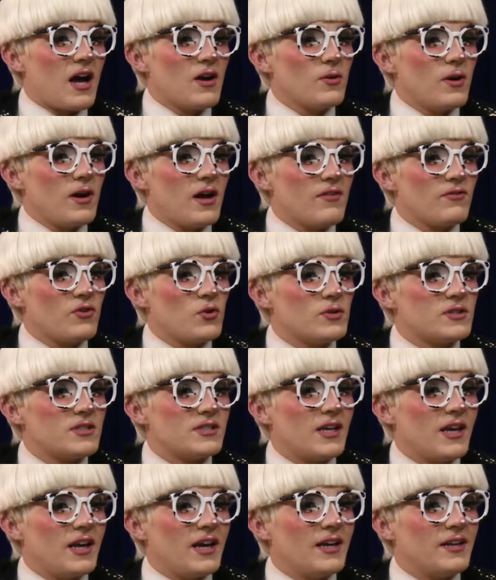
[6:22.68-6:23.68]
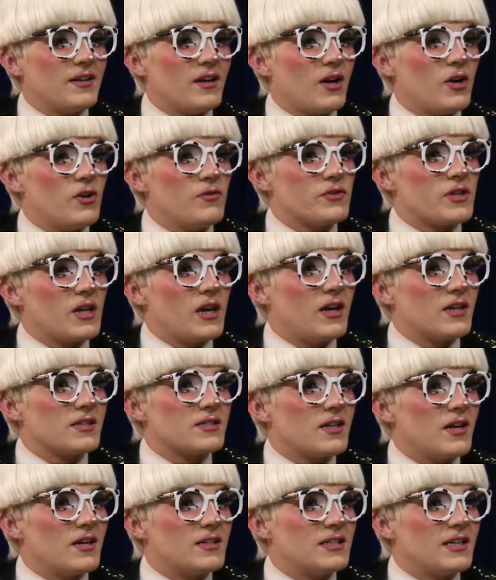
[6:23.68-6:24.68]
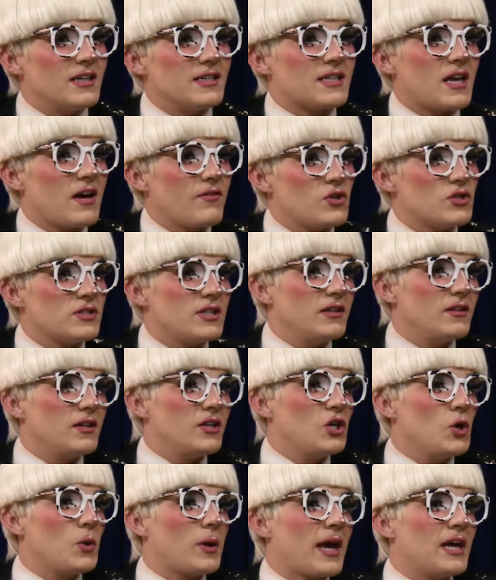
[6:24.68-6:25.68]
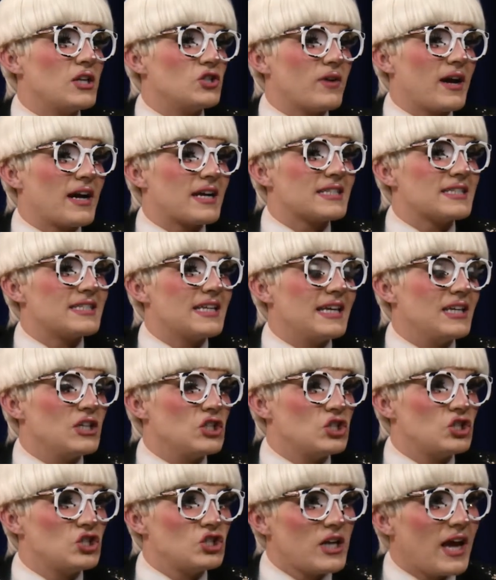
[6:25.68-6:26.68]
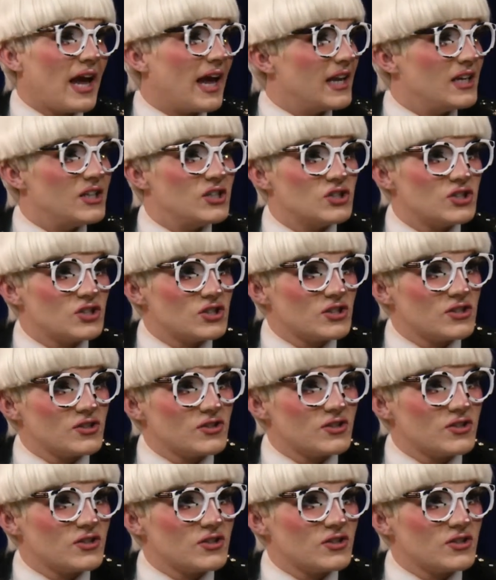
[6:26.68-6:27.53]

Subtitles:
how have you seen, over the last 30 years, have you seen the UK drag scene change?